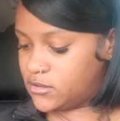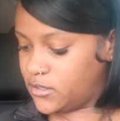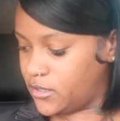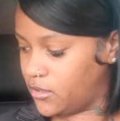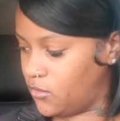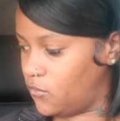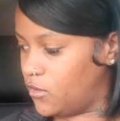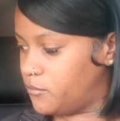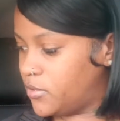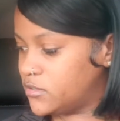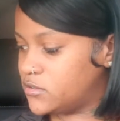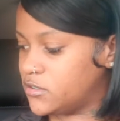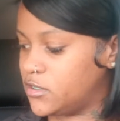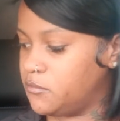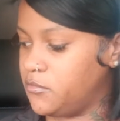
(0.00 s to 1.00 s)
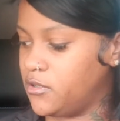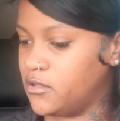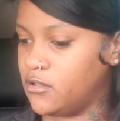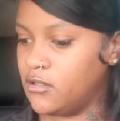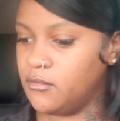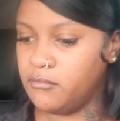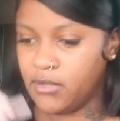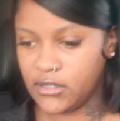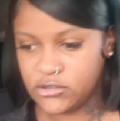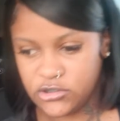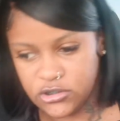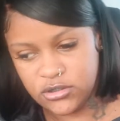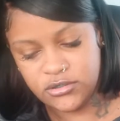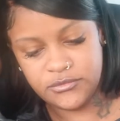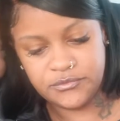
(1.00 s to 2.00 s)
now i'm about to get me a, a
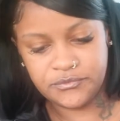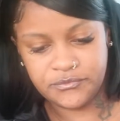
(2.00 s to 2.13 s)
matcha